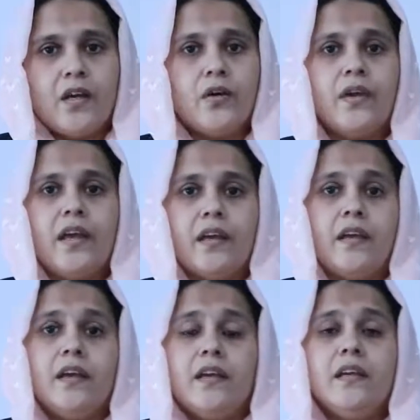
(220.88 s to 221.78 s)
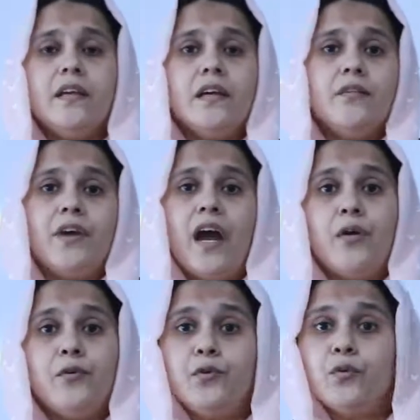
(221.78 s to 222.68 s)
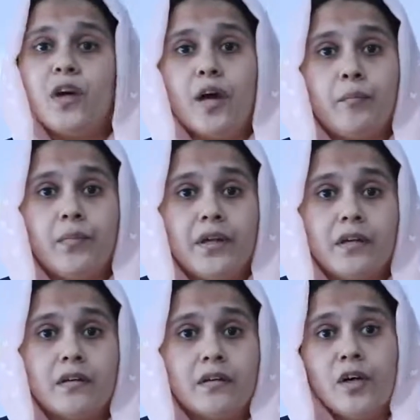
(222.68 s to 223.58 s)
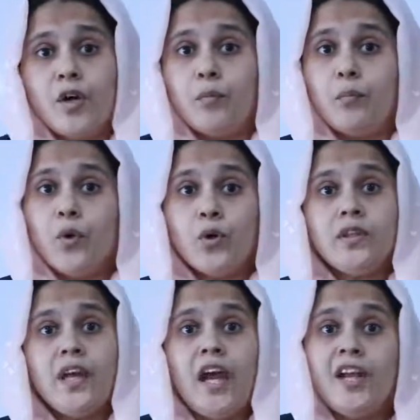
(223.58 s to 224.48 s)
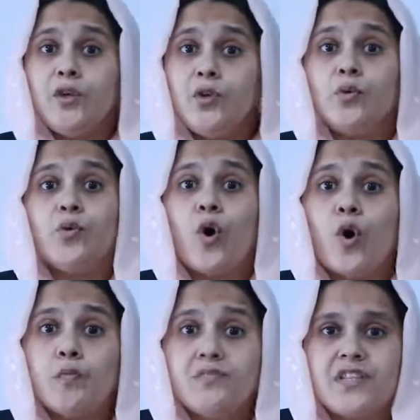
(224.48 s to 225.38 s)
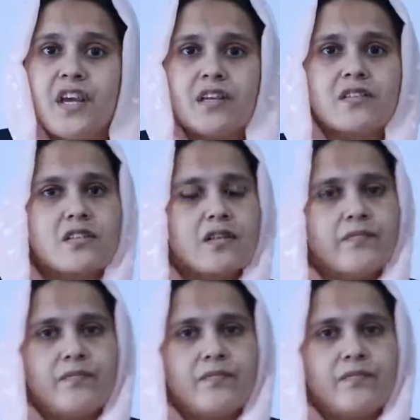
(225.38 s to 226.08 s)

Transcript: Okay, here we have to compare more than two objects.